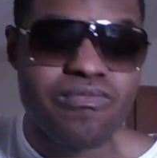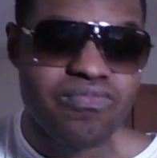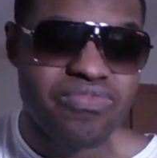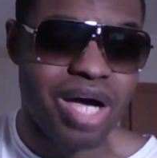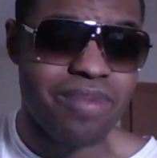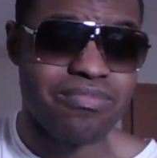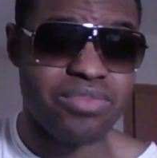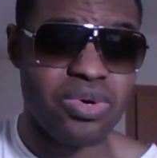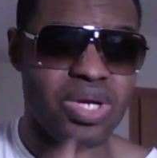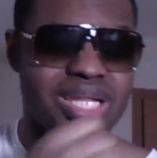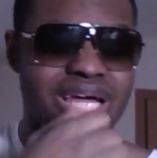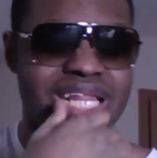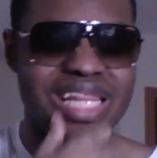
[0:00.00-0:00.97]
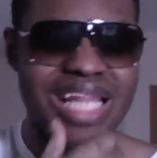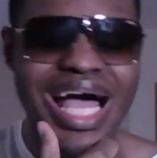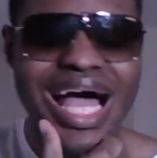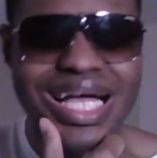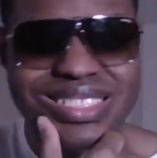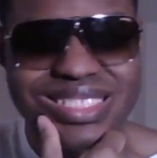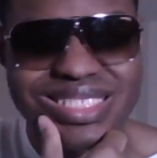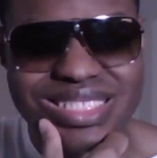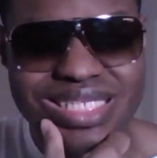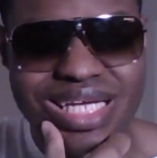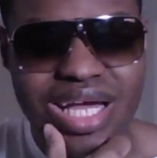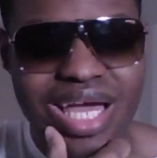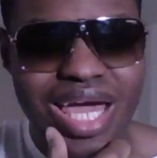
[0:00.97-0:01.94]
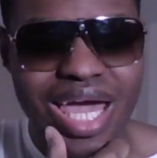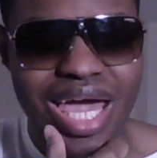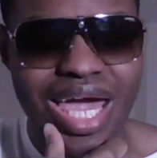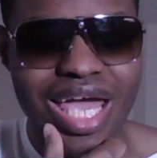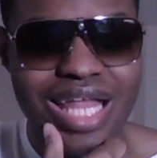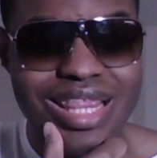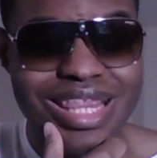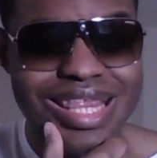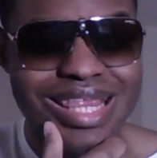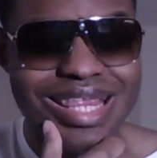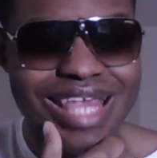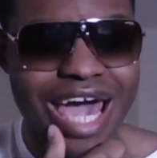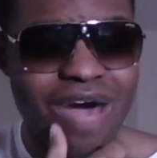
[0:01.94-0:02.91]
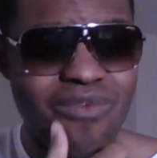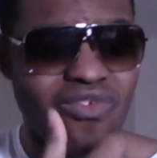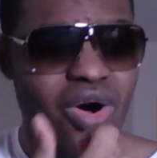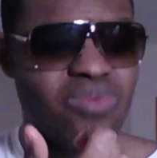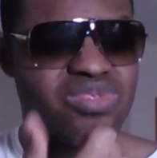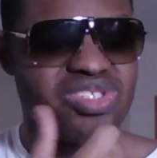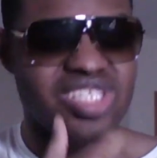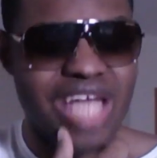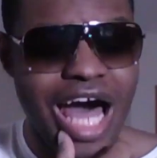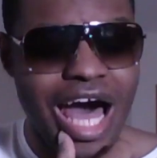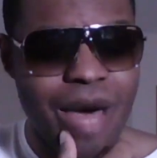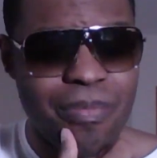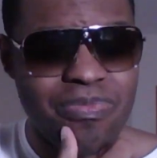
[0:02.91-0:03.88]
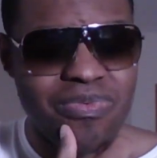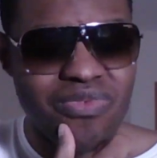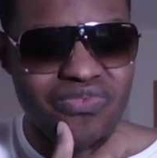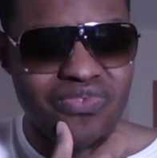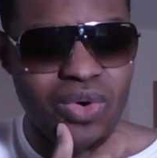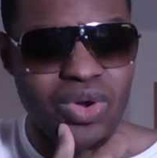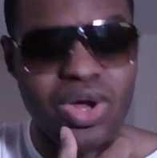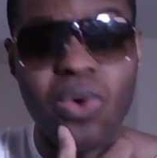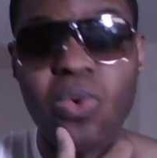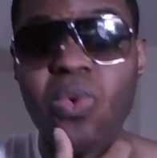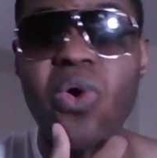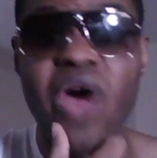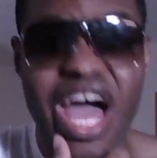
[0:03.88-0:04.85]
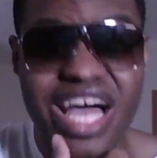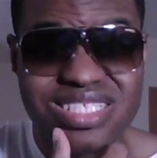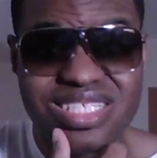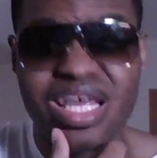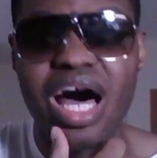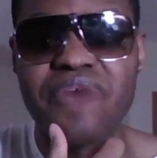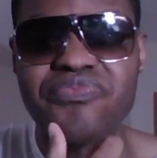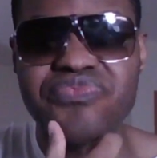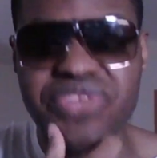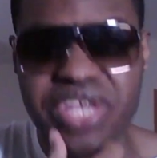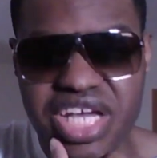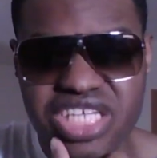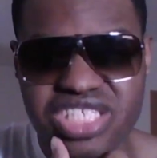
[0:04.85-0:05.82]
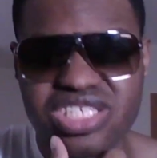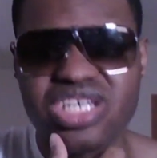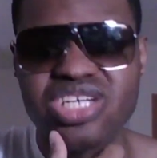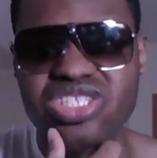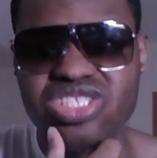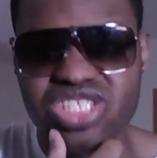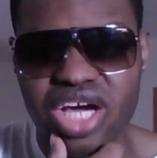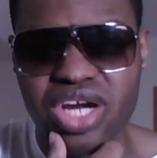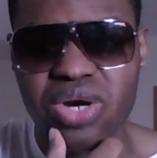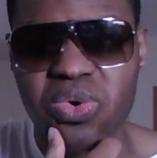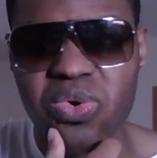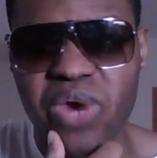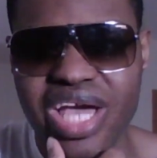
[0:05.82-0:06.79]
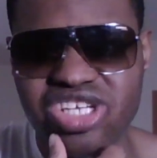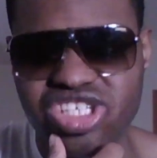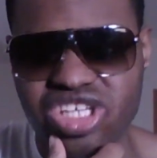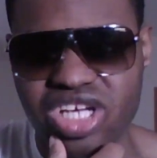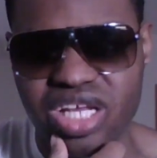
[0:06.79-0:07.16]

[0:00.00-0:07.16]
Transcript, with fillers: None more, none less. And that won't stop for the rest of this generation.